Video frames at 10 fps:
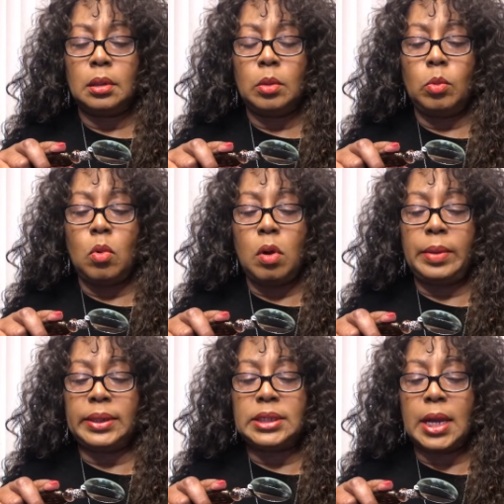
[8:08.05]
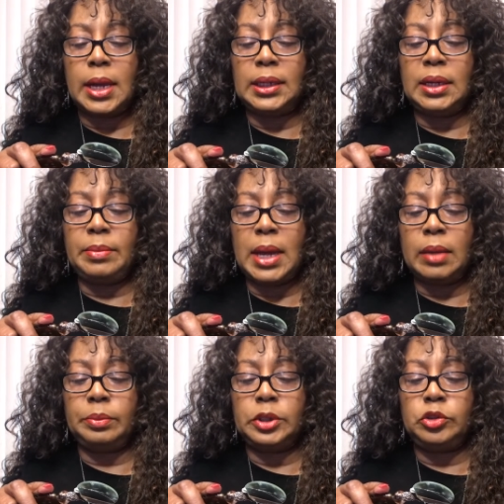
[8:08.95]
warm a tiny
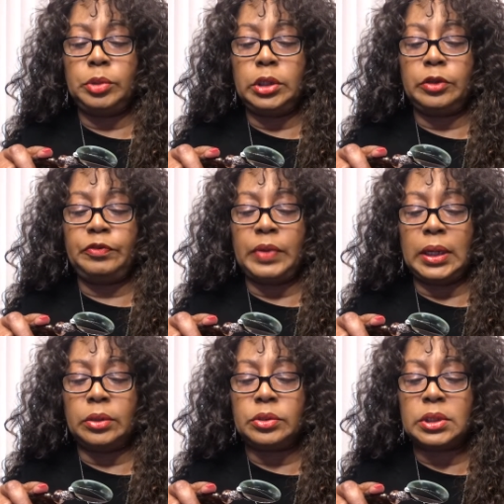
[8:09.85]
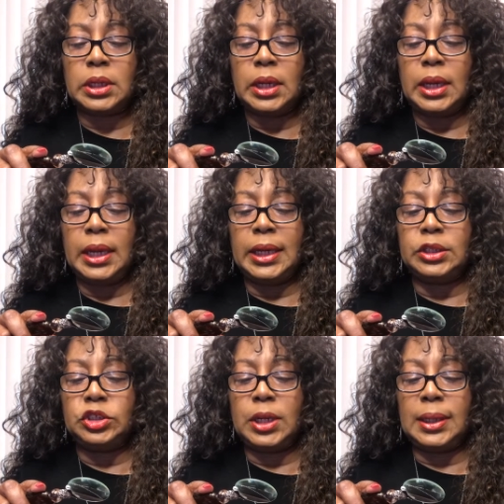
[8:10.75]
amount between your fingers and
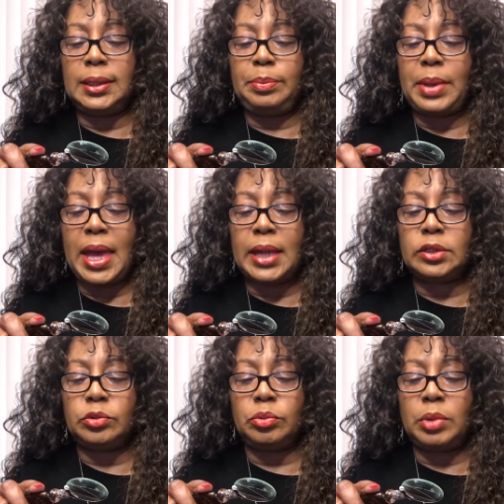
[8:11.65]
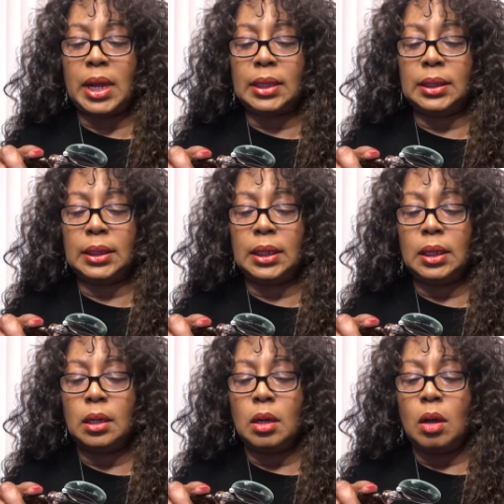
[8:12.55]
gently pat directly
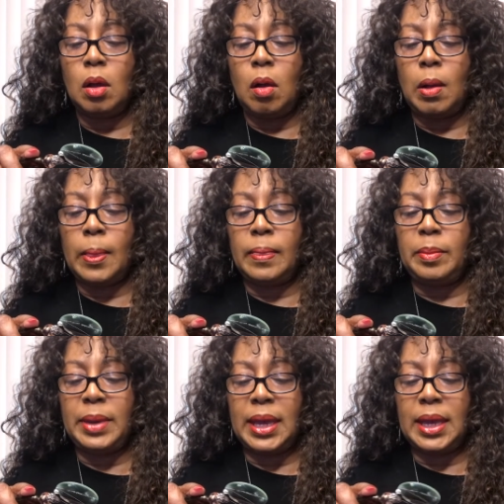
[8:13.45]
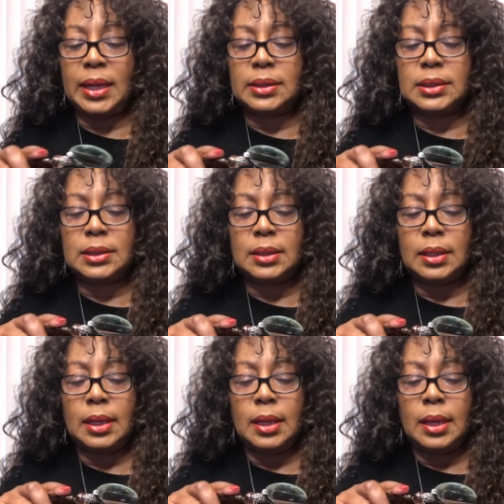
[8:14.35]
on the bags
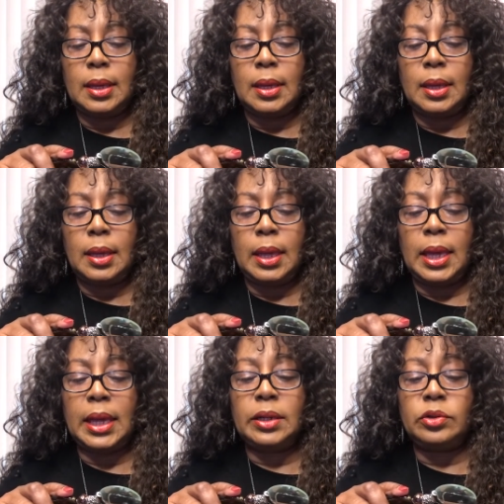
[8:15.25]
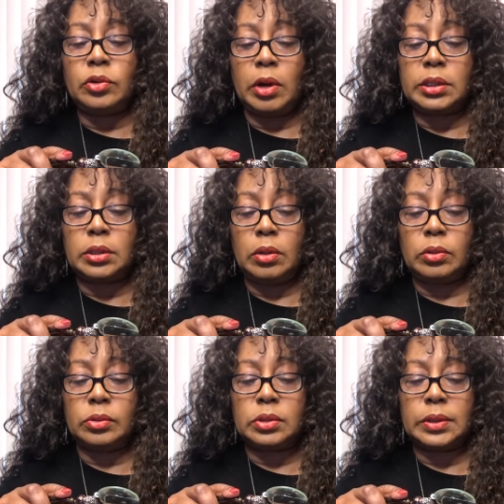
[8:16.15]
and dark
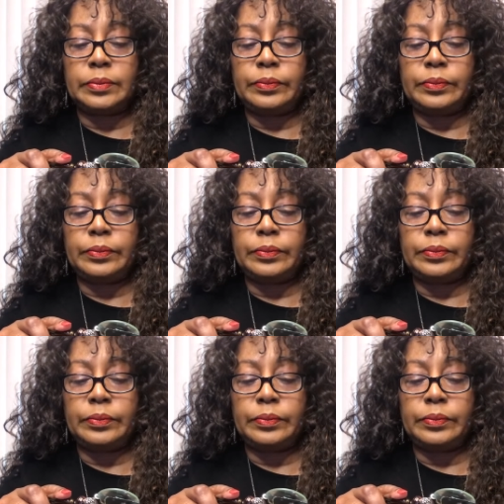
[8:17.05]
circles.